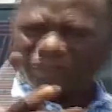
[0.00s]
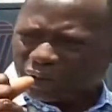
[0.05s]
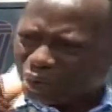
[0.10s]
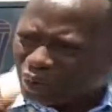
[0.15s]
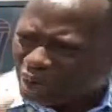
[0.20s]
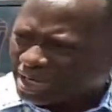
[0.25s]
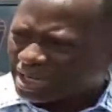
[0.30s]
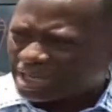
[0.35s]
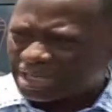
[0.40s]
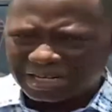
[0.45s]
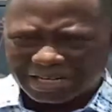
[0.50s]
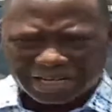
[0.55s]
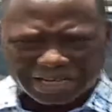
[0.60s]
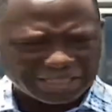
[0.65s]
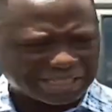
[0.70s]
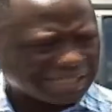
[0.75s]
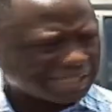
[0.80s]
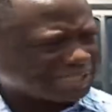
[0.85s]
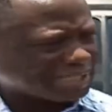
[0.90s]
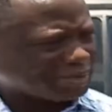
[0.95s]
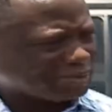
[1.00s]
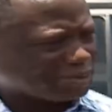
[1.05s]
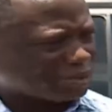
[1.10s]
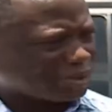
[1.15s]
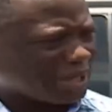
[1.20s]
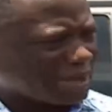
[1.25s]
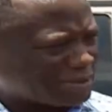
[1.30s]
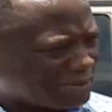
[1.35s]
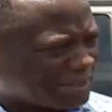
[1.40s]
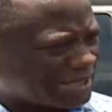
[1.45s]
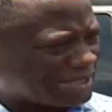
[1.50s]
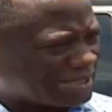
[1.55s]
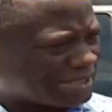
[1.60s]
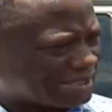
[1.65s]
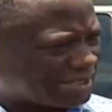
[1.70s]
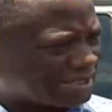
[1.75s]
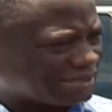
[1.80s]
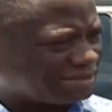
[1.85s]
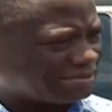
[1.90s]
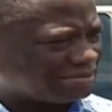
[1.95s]
I have a working relationship with that
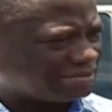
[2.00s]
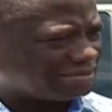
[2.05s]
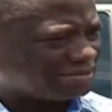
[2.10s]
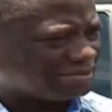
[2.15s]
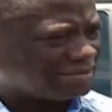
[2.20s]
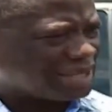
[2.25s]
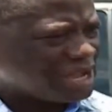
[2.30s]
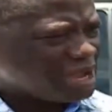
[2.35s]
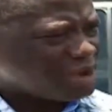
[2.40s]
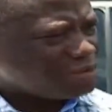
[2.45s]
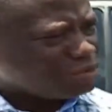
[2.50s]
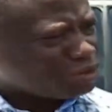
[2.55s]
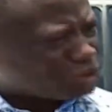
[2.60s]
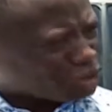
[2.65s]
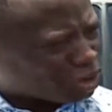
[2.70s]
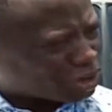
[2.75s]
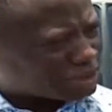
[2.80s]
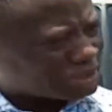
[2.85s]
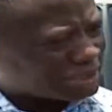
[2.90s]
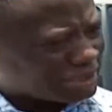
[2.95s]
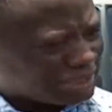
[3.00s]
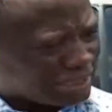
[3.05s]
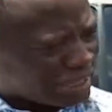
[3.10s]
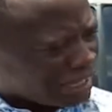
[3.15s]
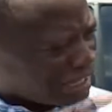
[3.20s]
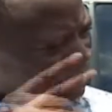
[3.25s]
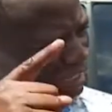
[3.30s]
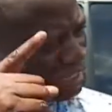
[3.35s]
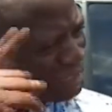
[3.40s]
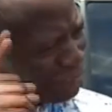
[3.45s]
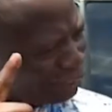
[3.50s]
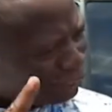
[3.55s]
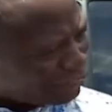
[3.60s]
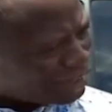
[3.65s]
person. Because in the